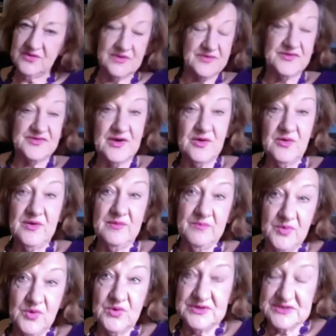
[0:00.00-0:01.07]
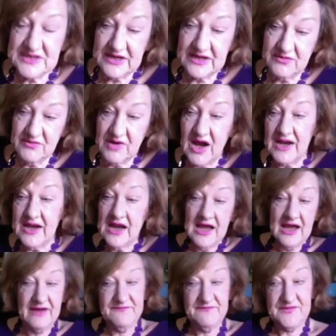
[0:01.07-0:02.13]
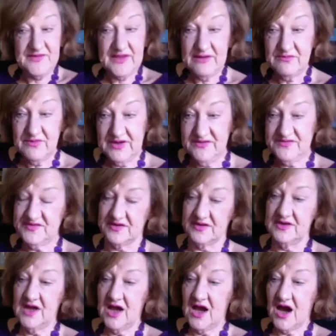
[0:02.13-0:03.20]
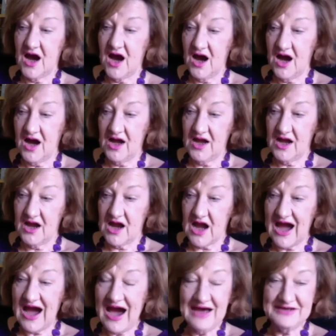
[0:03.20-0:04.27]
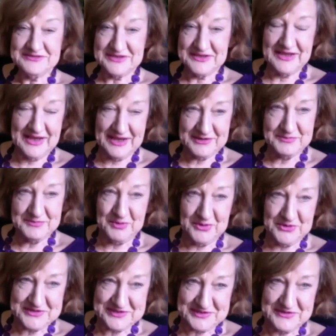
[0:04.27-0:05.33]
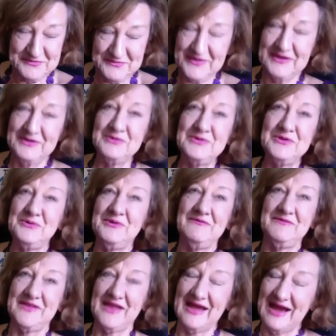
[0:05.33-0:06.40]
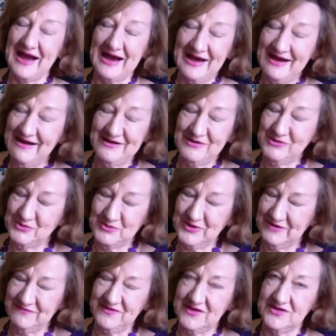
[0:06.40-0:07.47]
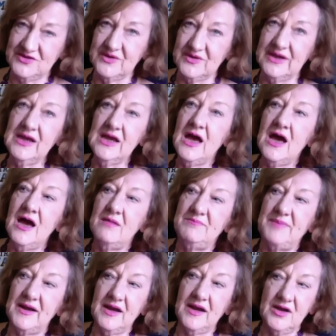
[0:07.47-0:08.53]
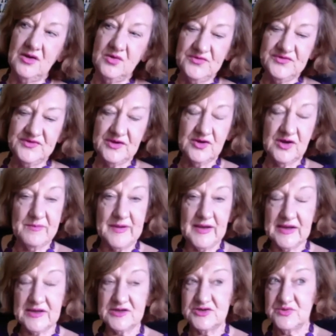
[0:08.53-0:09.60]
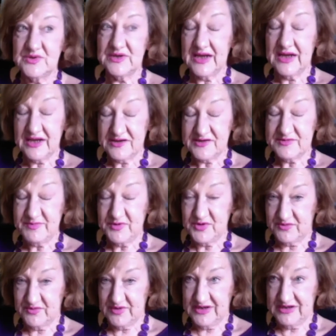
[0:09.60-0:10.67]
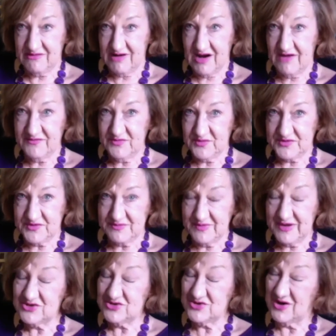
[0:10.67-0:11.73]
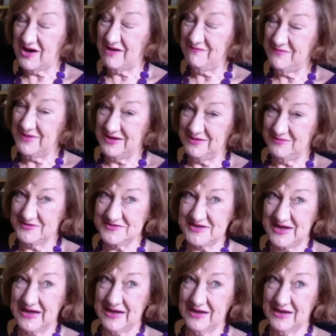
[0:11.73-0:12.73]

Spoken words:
It's so important to get it right. And for that reason, I ask the experts in the field, whoever they are or whatever they're doing, but I also go back to an expert reader afterwards to make sure I haven't made a mistake.